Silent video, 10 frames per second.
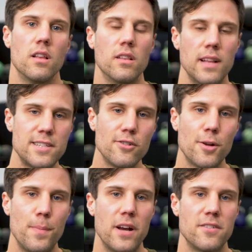Let's look at a
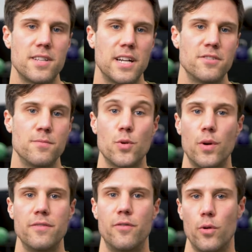pair of studies from
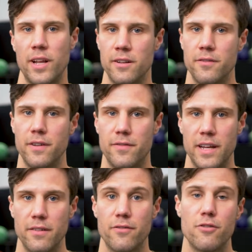2014 and
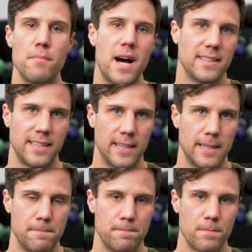15 from Martin Keller.
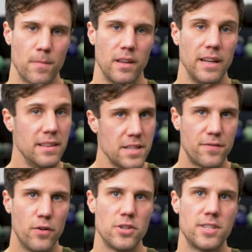In this
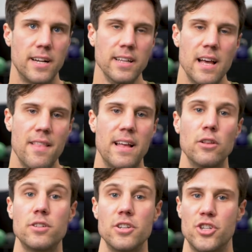first study, they
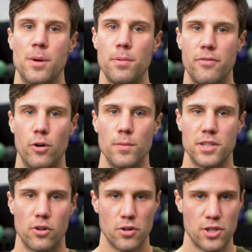looked at jump performance
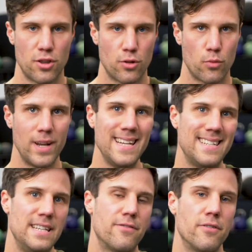across 3
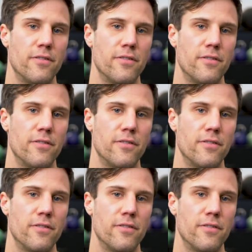different